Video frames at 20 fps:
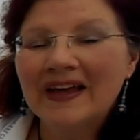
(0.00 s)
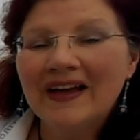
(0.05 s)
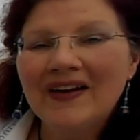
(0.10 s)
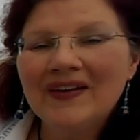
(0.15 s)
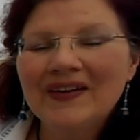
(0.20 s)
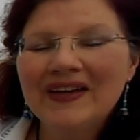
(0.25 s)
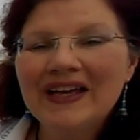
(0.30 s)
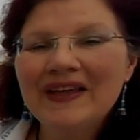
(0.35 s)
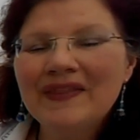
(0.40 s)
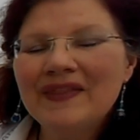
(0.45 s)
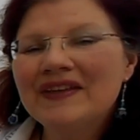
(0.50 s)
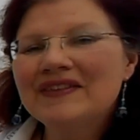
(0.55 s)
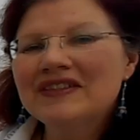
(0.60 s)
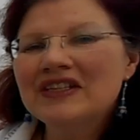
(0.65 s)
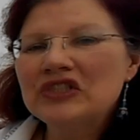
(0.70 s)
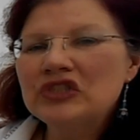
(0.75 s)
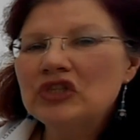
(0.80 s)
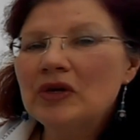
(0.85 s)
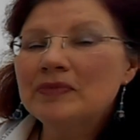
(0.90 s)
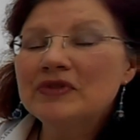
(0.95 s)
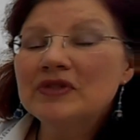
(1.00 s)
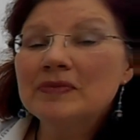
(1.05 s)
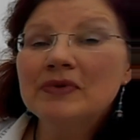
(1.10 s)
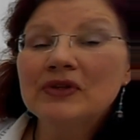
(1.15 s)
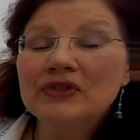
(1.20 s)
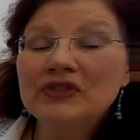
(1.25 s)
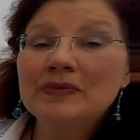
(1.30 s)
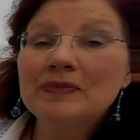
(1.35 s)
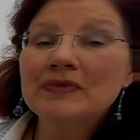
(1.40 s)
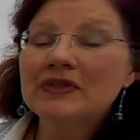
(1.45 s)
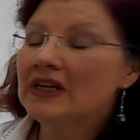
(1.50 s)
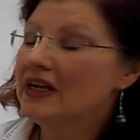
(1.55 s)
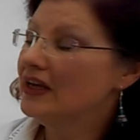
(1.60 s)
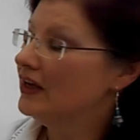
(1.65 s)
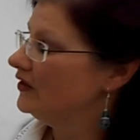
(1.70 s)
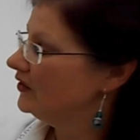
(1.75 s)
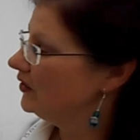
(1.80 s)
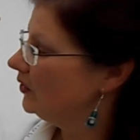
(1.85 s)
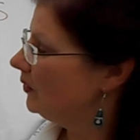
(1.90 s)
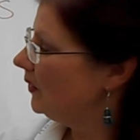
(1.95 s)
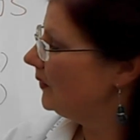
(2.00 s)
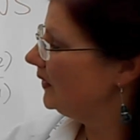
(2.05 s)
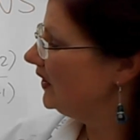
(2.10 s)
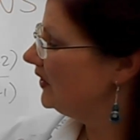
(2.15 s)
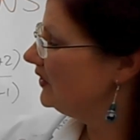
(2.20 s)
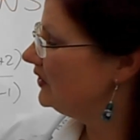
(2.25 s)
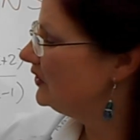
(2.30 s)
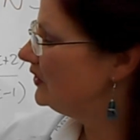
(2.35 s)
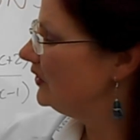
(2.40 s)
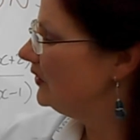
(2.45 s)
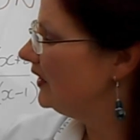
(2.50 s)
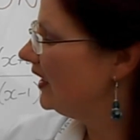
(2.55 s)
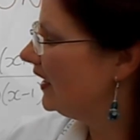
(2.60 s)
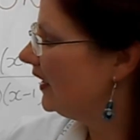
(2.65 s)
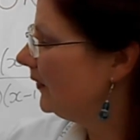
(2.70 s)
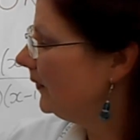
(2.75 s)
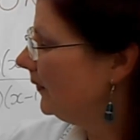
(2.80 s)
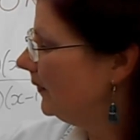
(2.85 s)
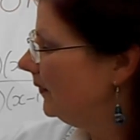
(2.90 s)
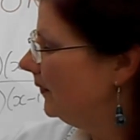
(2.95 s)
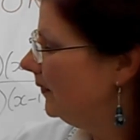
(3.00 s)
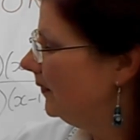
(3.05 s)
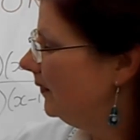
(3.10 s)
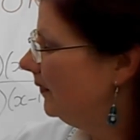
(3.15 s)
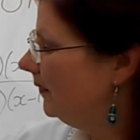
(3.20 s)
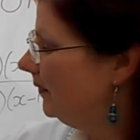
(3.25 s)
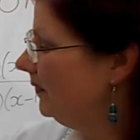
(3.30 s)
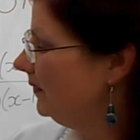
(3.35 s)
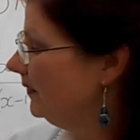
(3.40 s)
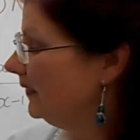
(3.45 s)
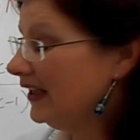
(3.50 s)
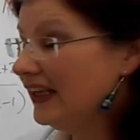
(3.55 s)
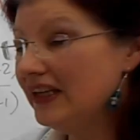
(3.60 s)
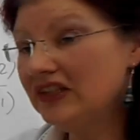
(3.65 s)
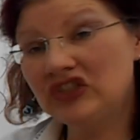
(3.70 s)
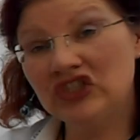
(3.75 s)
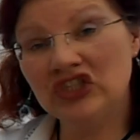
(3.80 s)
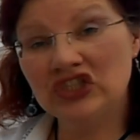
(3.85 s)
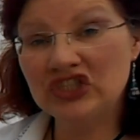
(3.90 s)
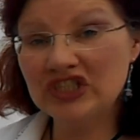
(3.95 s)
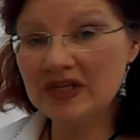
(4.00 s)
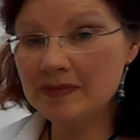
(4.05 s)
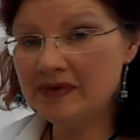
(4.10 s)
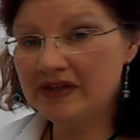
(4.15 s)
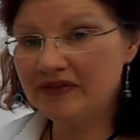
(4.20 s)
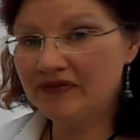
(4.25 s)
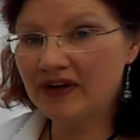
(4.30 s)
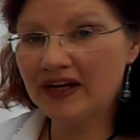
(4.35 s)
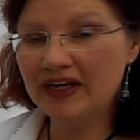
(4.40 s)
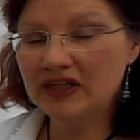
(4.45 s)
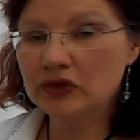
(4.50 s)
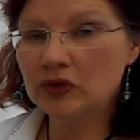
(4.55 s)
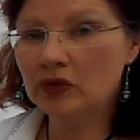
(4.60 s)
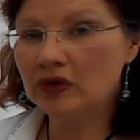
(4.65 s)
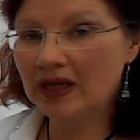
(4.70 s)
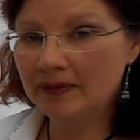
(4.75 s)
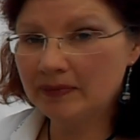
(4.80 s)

Okay, there's our tops and bottoms. So what we're going to do now is just simplify it all.